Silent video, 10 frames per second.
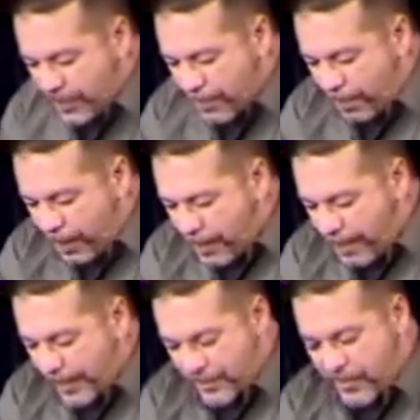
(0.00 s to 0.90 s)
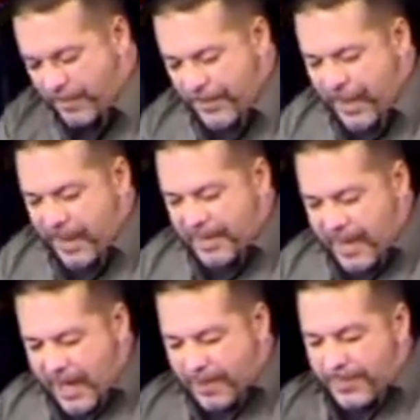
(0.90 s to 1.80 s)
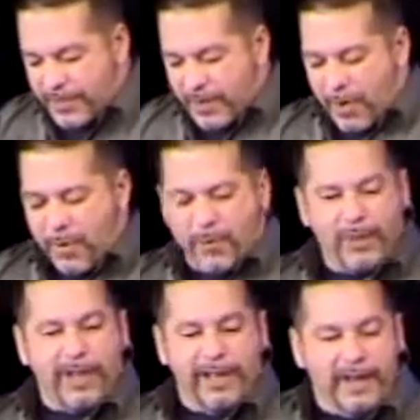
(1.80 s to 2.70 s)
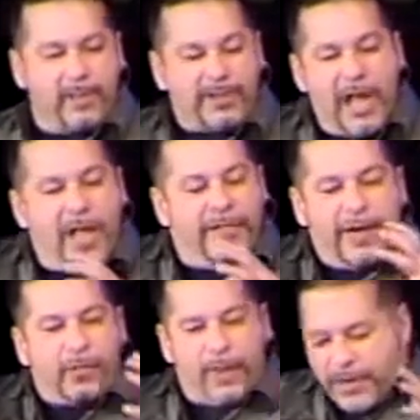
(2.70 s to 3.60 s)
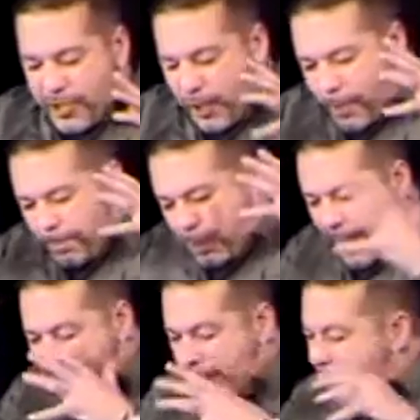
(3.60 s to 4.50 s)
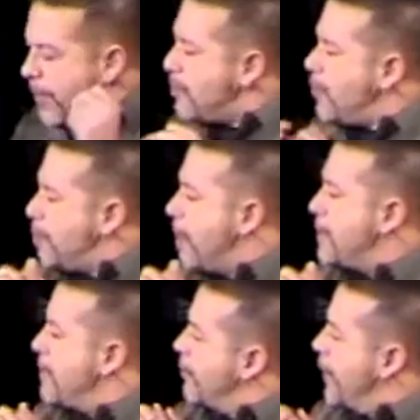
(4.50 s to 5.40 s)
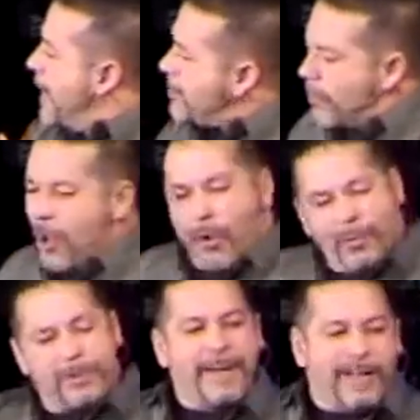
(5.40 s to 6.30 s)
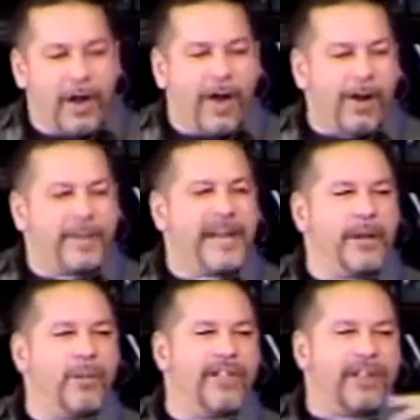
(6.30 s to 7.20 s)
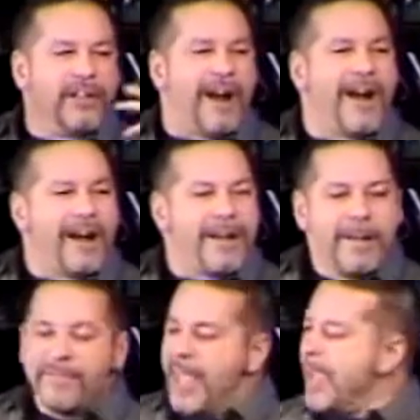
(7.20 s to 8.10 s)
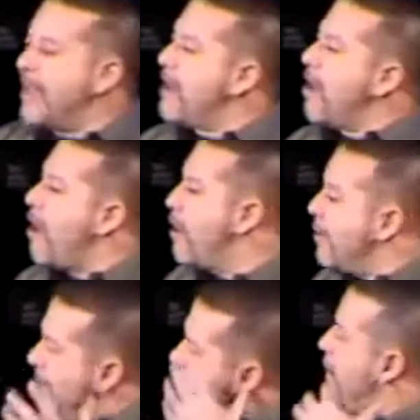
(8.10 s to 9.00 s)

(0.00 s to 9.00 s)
its purpose, not of its own will. In other words, the original plan, the original purpose of creation was to be in harmony with God and in harmony